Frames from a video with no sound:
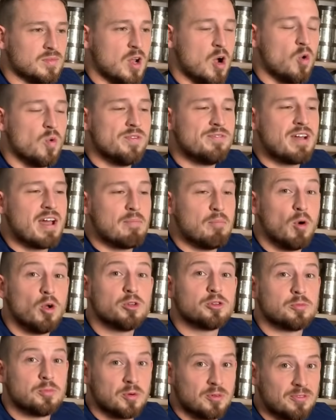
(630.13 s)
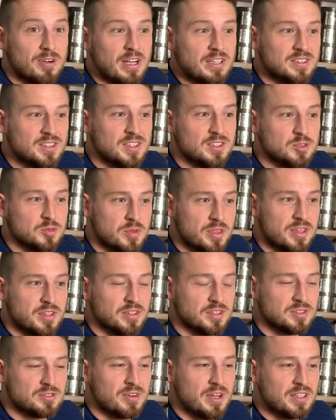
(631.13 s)
oh, we've got multiple fight scenes within
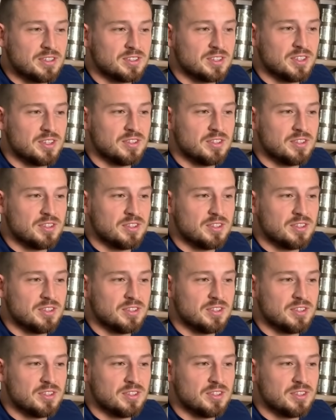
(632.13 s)
this fight scene.